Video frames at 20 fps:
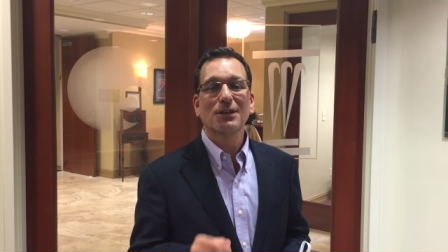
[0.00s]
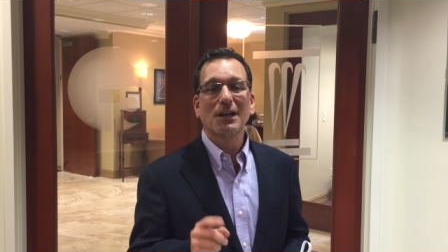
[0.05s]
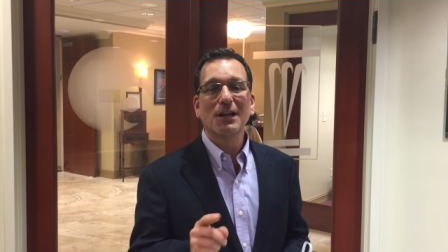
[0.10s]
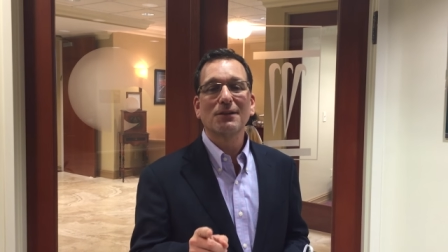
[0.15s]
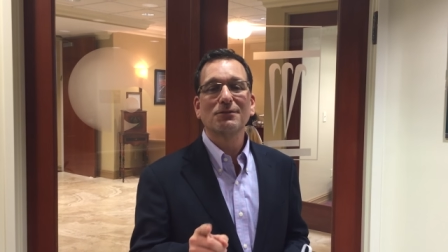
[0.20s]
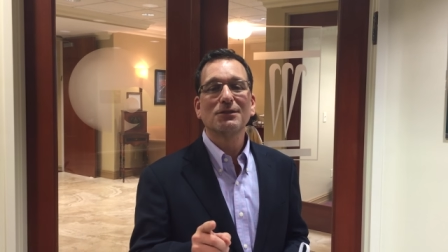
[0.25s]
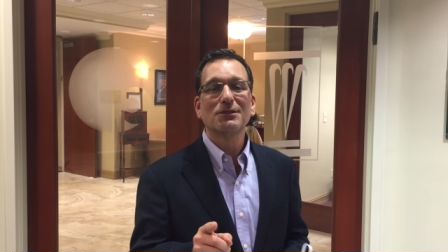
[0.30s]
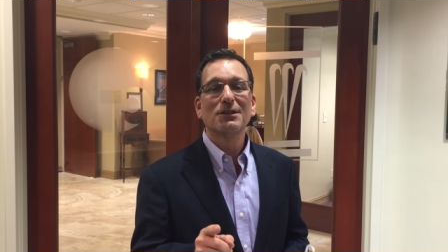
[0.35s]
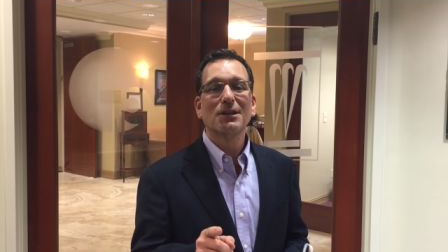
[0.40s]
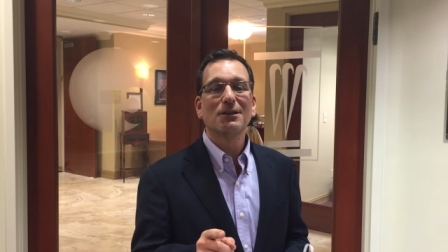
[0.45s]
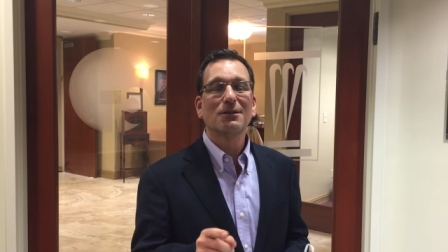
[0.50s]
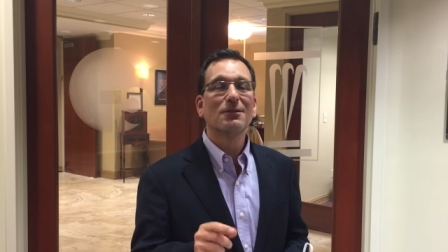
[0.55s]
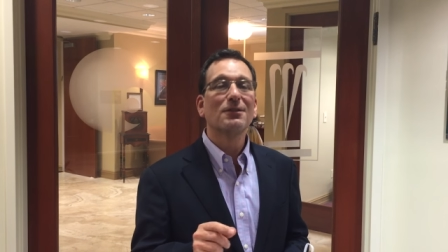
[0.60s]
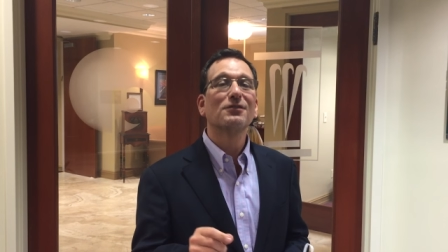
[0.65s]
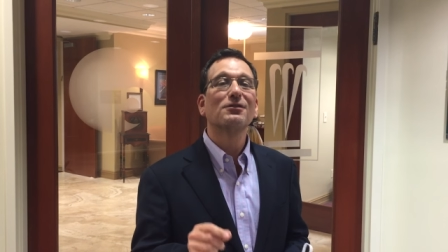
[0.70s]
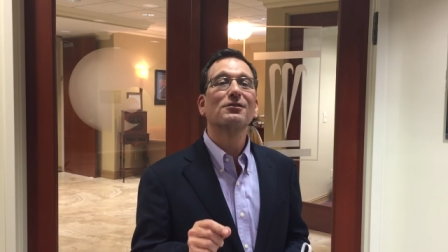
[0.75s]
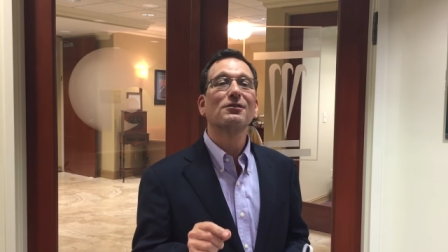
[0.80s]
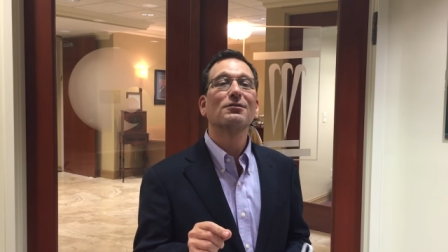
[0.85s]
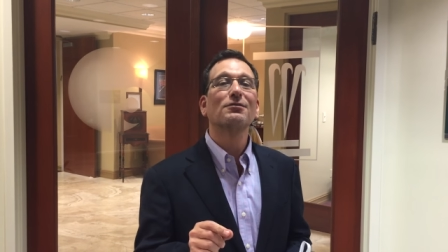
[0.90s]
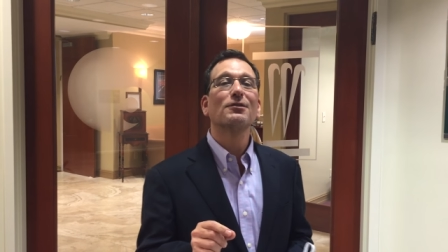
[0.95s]
and I have to tell you,
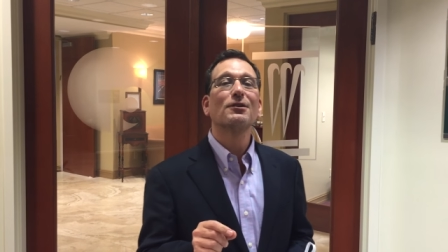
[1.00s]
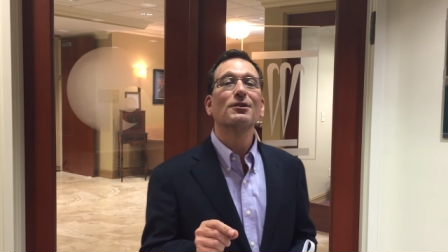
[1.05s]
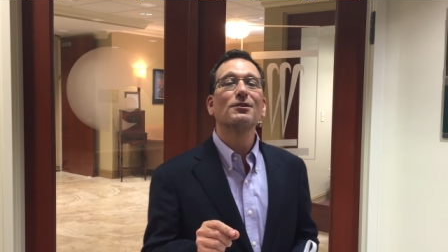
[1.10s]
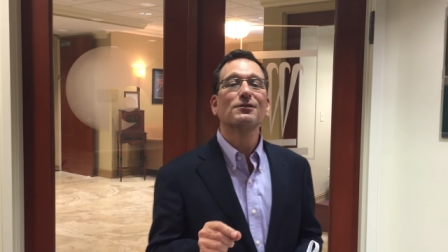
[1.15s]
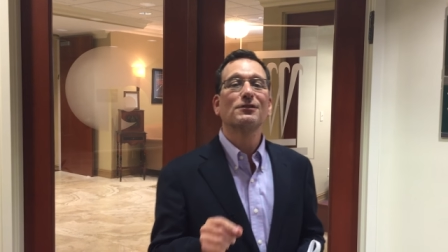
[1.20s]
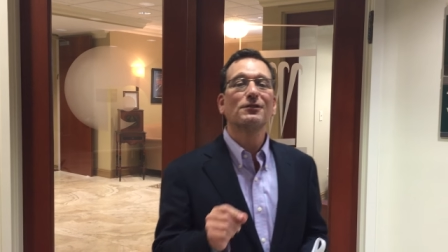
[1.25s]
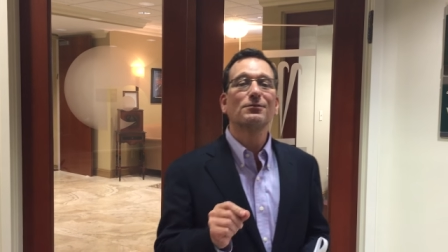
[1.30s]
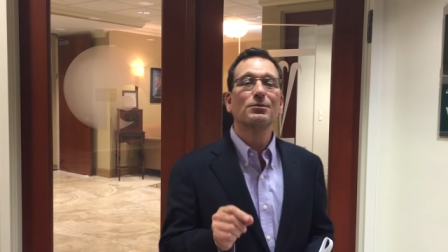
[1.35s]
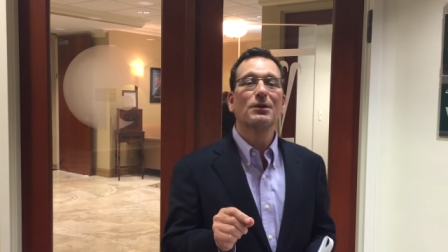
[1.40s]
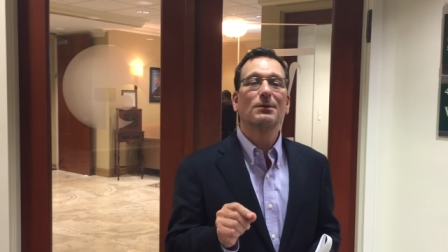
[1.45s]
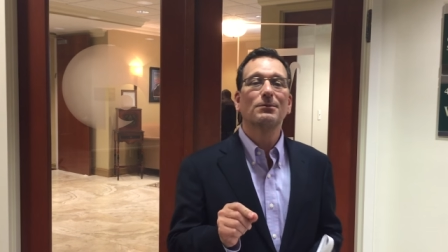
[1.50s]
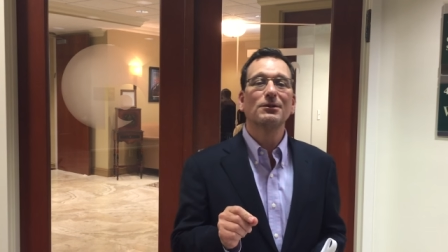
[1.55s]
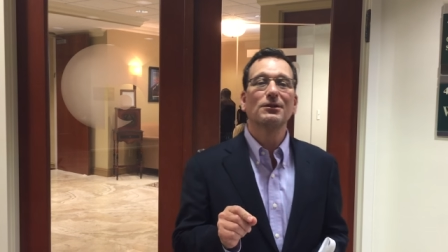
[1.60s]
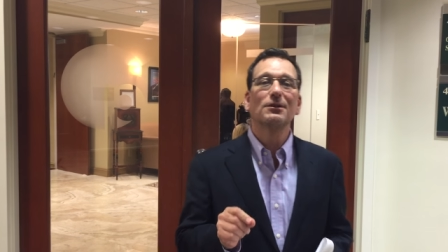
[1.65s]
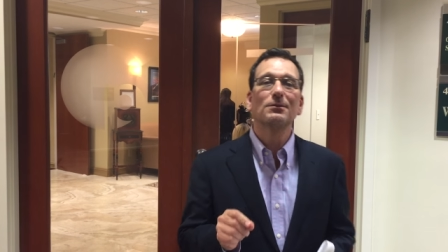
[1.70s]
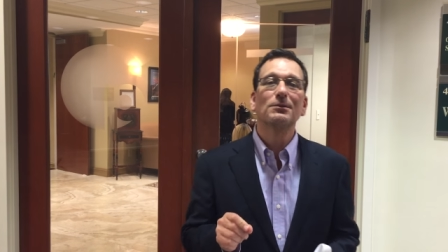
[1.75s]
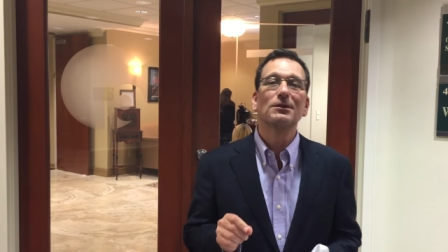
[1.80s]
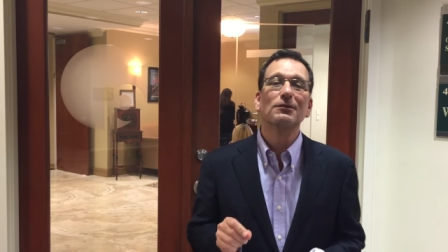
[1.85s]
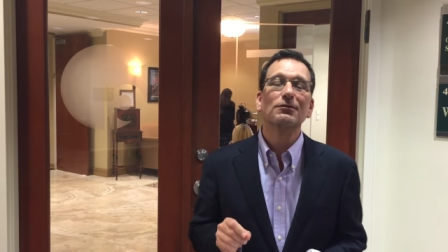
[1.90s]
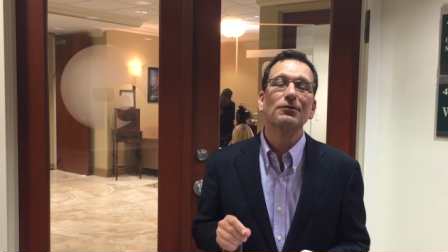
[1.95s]
this is a first, and it's probably
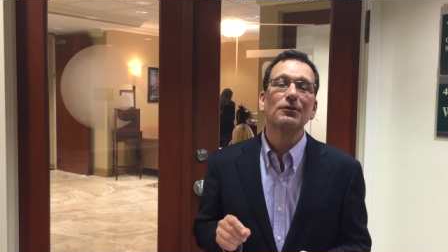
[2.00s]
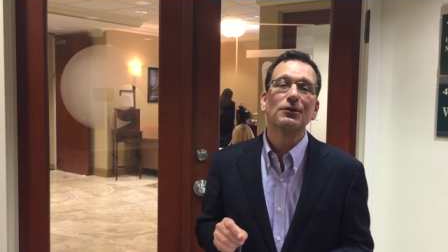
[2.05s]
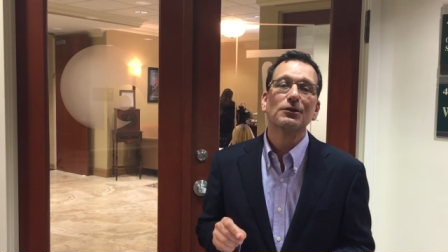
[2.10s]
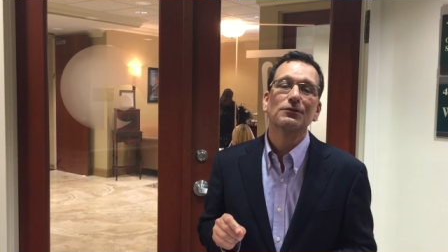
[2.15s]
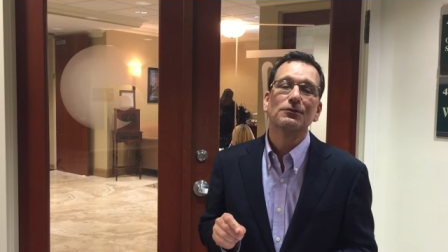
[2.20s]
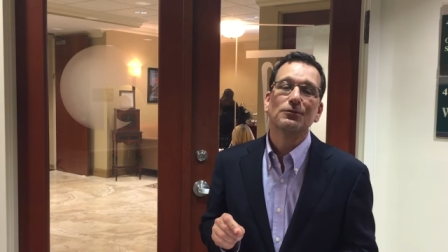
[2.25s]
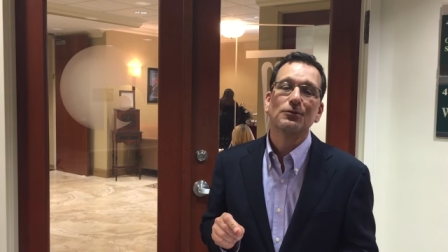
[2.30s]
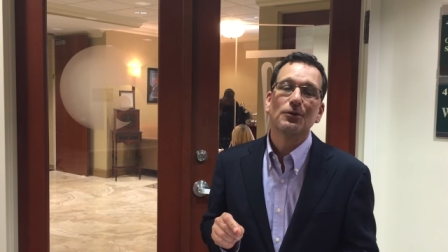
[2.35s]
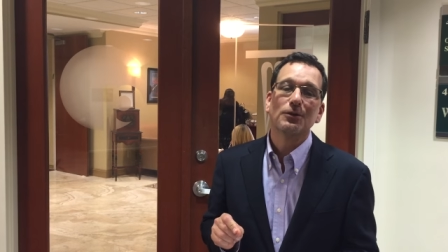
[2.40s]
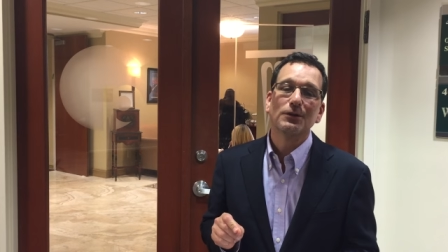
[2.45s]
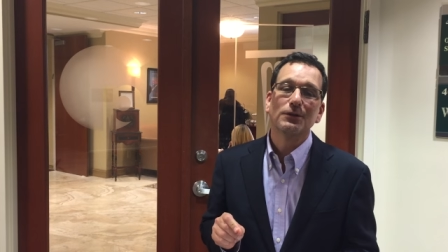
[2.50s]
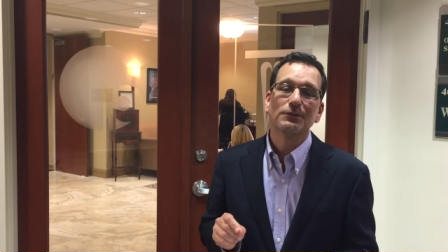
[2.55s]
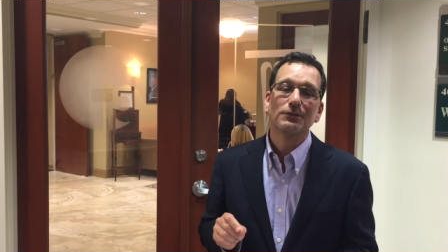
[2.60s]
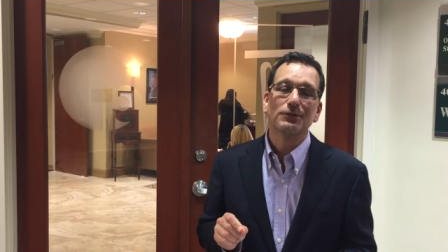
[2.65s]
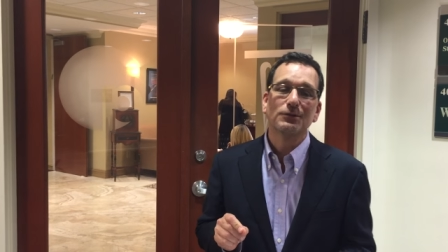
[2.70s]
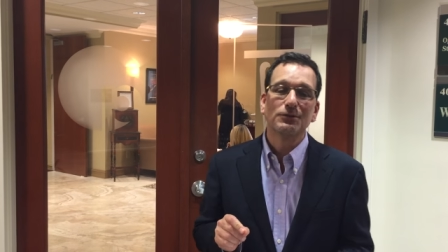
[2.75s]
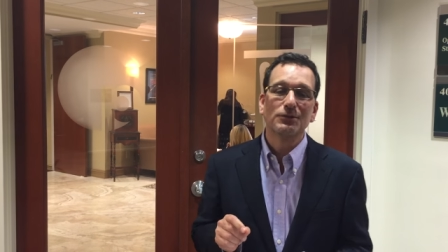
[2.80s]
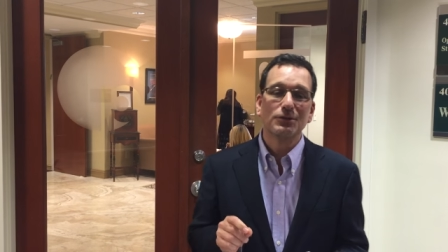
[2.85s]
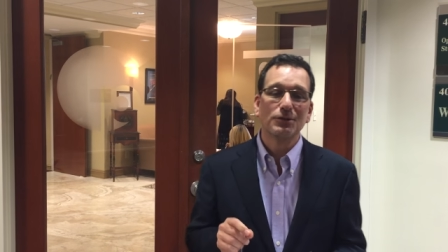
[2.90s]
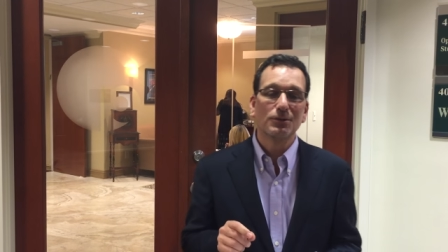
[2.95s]
going to be a first for all
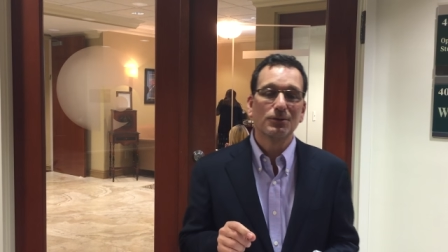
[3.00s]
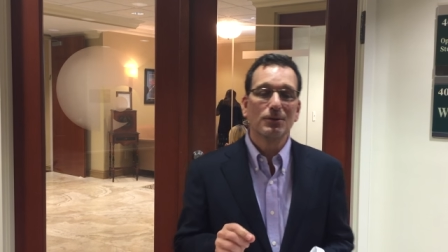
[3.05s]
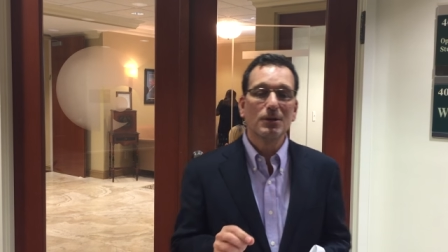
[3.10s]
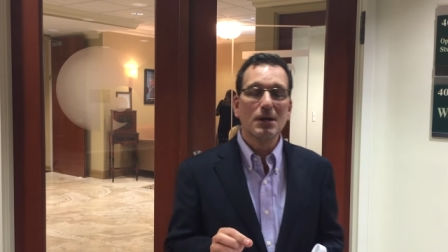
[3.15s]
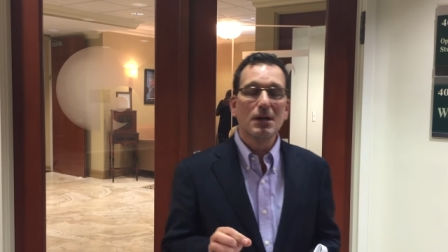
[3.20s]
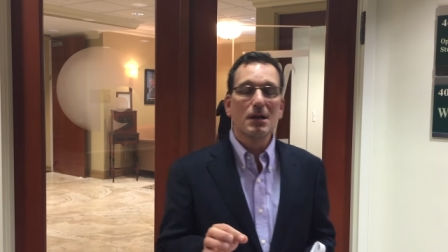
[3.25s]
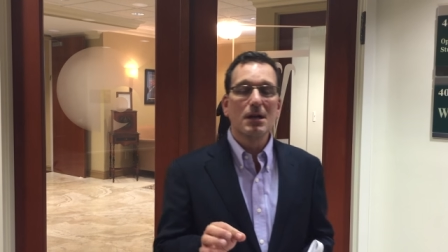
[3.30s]
of you too.